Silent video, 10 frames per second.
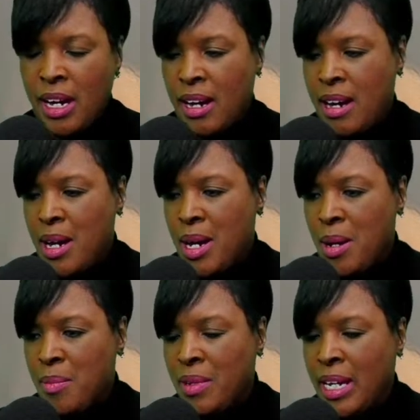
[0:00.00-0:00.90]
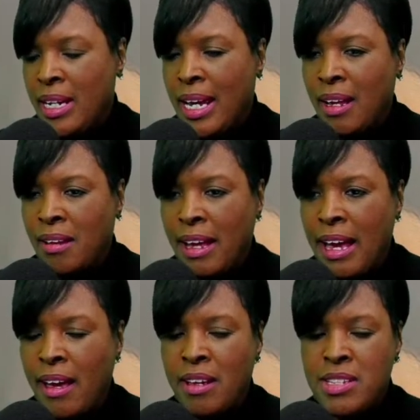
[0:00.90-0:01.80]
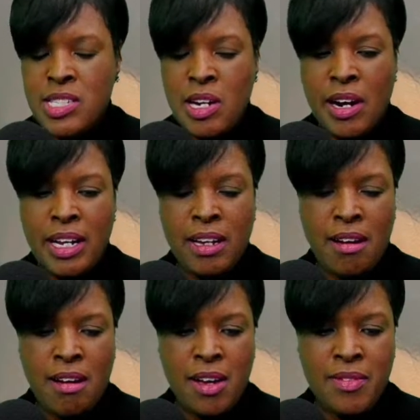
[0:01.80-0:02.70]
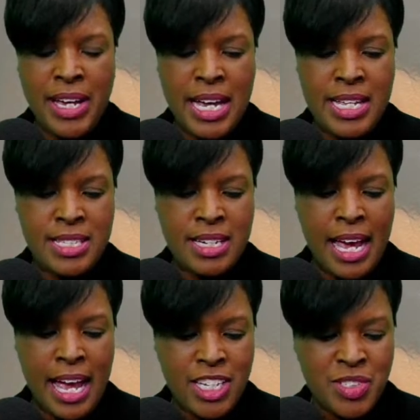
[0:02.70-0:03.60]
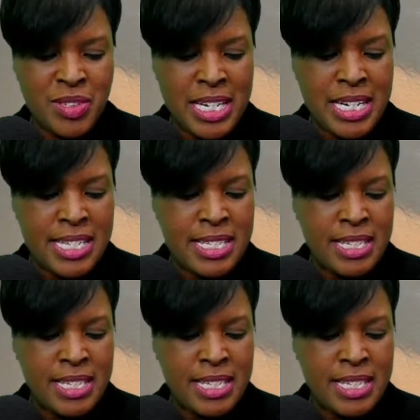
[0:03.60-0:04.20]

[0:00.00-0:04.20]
in LA, starting off as an actress,